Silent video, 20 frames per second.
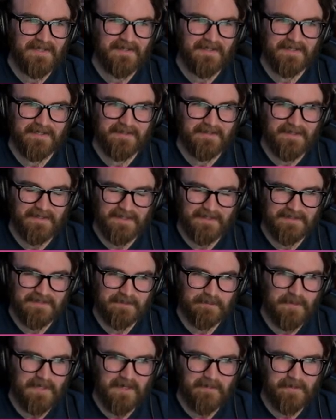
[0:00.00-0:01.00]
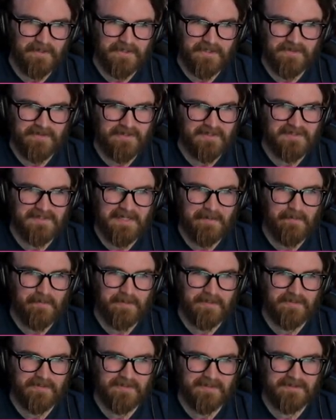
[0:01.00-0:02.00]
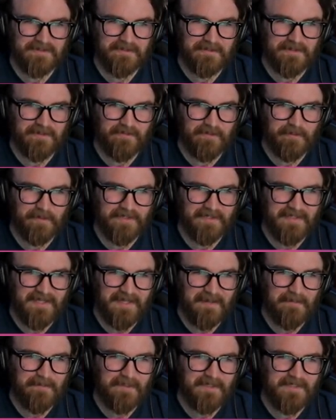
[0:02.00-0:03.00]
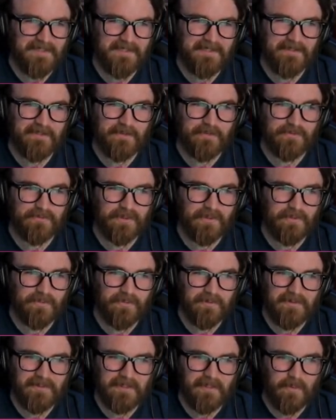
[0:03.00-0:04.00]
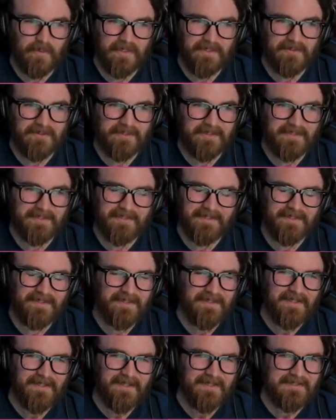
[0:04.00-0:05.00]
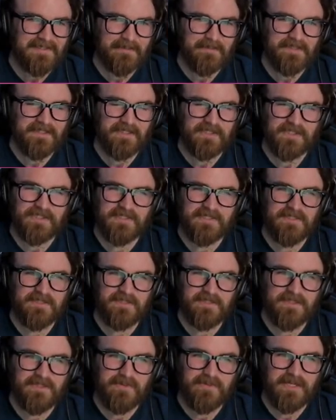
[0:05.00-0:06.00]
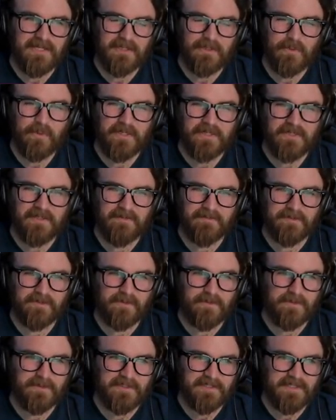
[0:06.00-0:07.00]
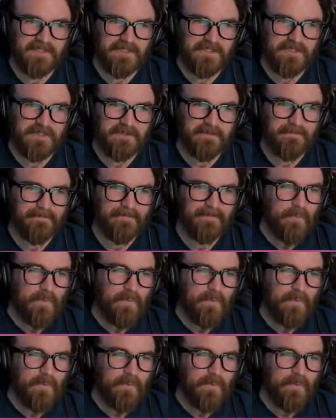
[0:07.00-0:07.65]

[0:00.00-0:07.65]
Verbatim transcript: I can like I spot a bunch of things, name a bunch of things that are different, but the gameplay needed to grow really quickly and it it seems like it just didn't do that quick enough to hold attention.